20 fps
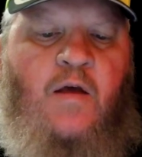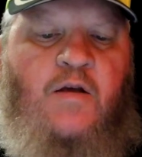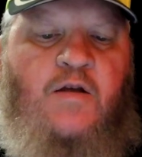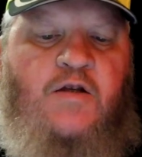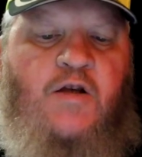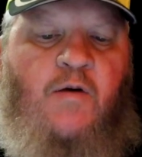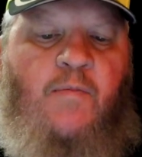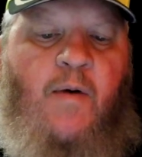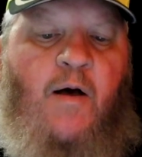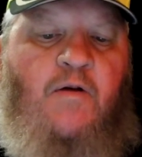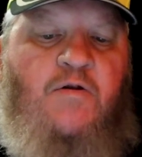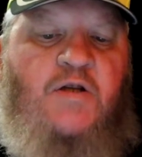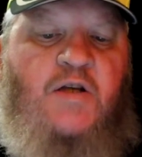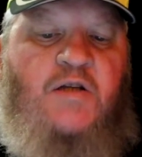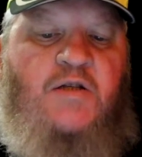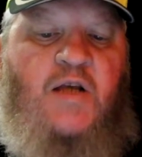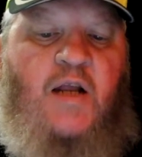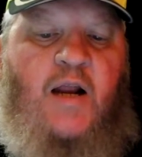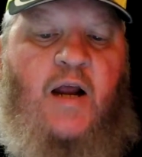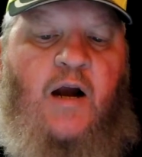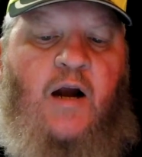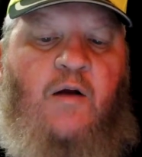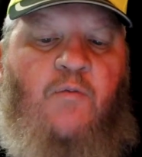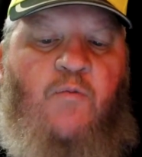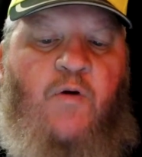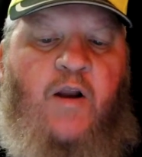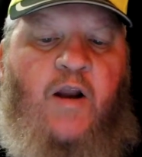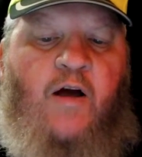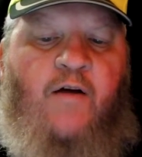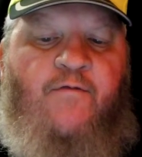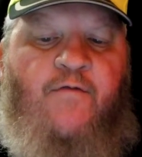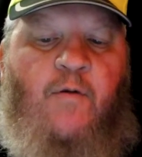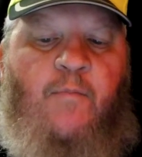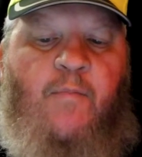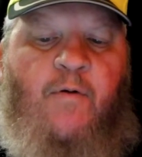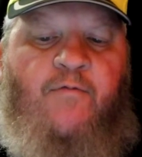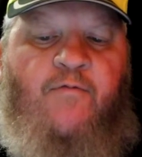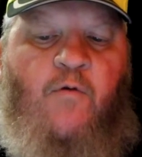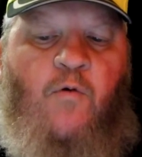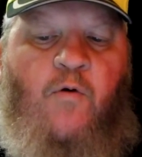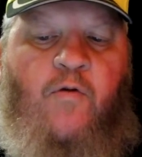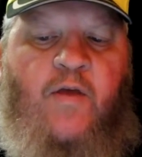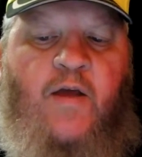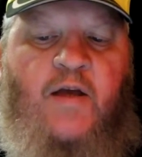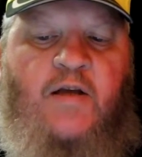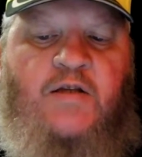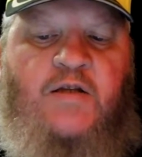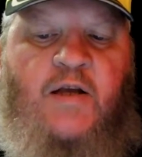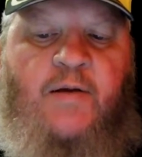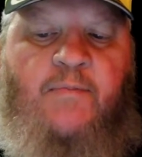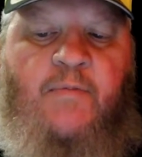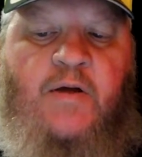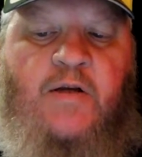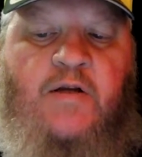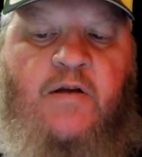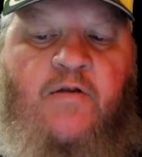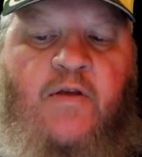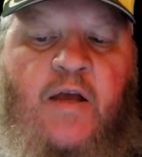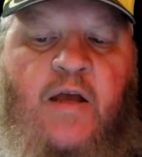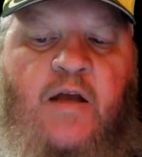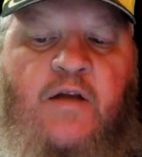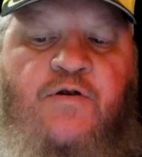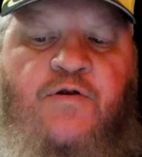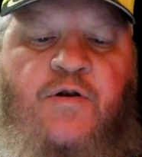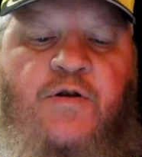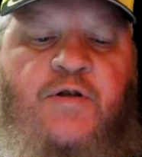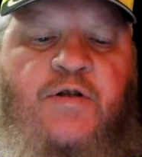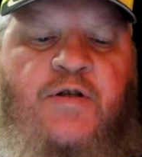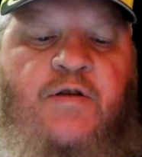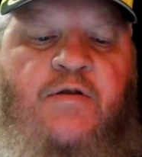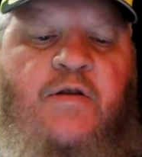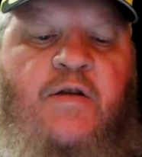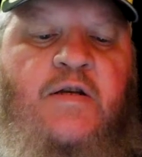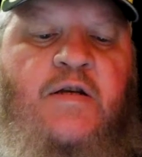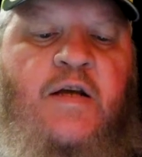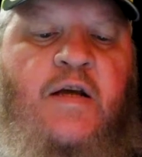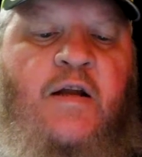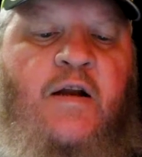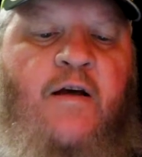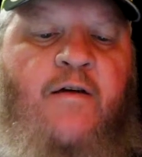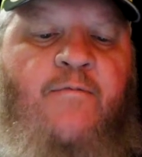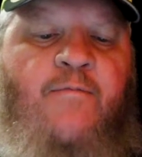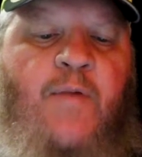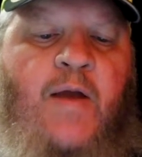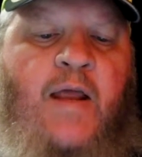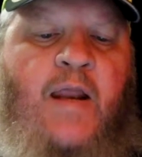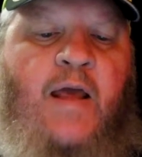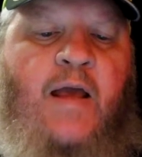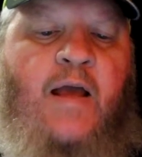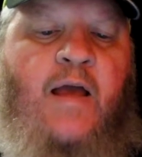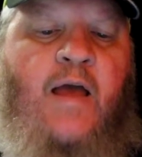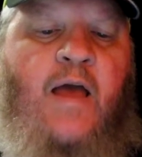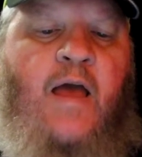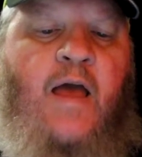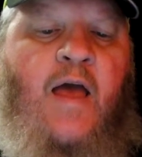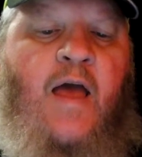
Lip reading: So Moses and Aaron went up from before the assembly to the entrance of the tent of meeting